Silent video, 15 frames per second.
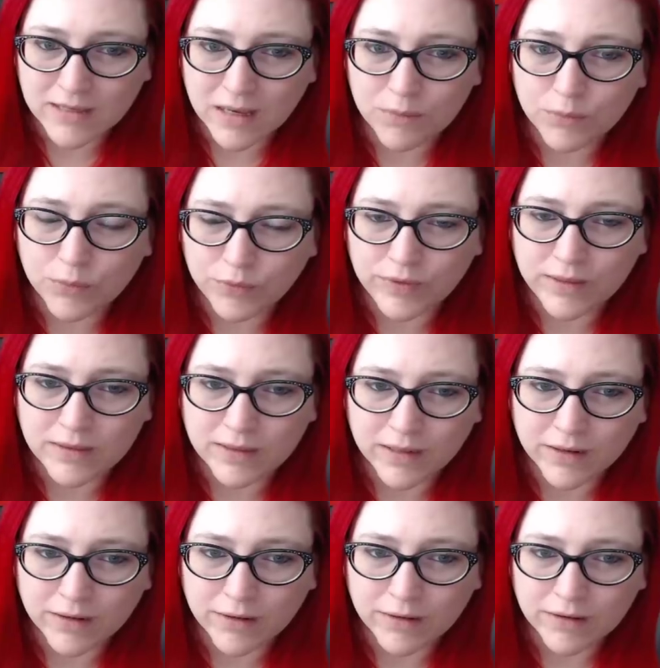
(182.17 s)
a movie
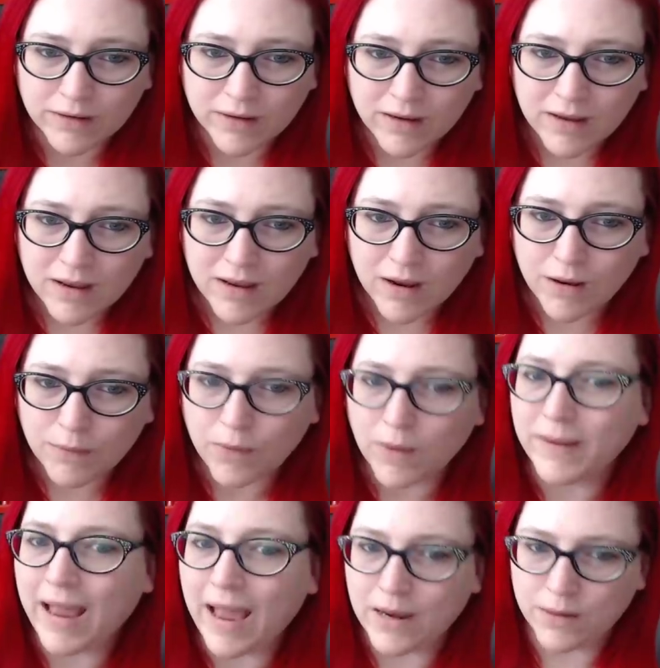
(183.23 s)
theater,
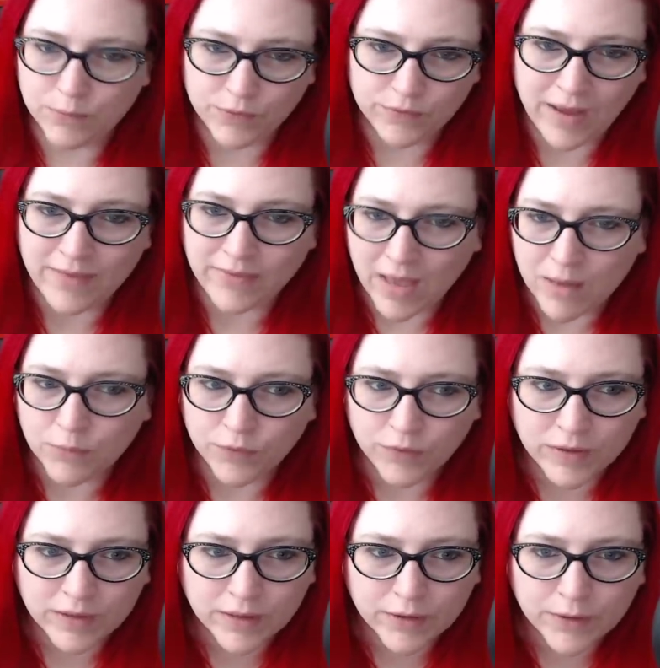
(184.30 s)
probably at that
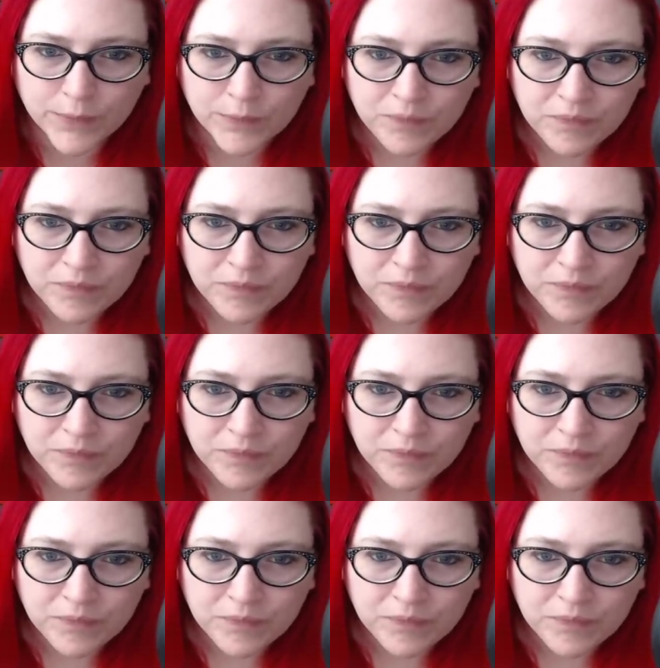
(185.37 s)
movie theater.